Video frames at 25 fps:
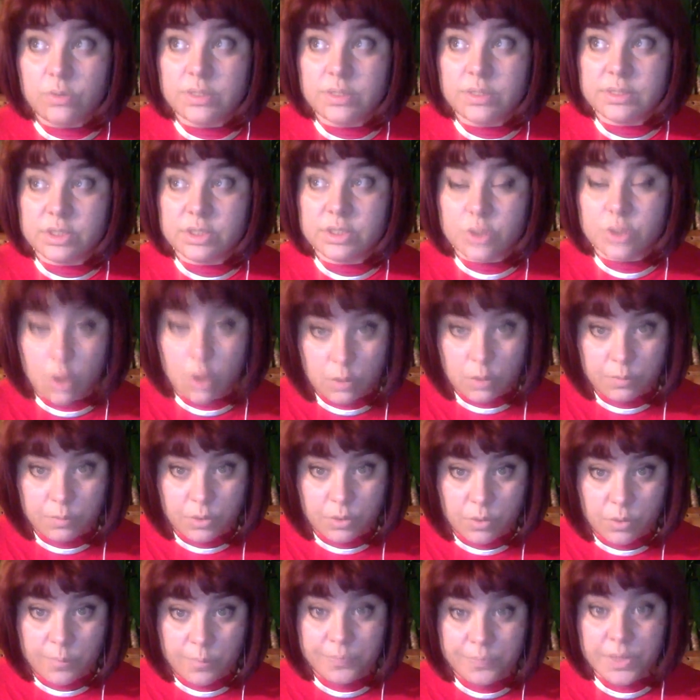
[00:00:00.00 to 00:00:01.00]
that
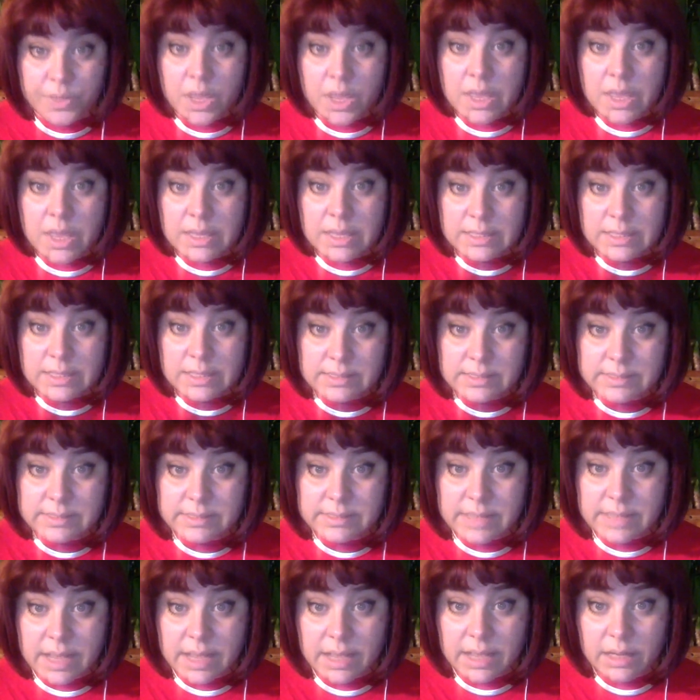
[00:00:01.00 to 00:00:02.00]
Scorpio is the
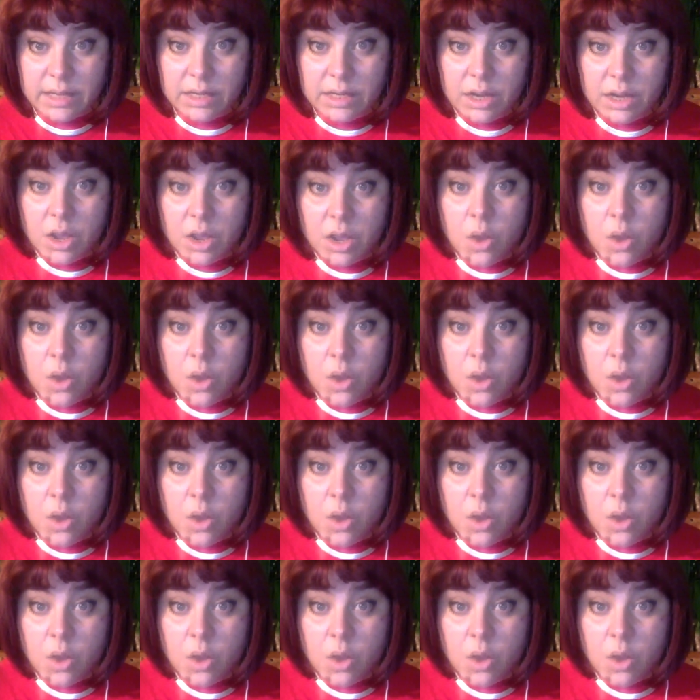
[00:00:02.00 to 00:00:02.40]
sign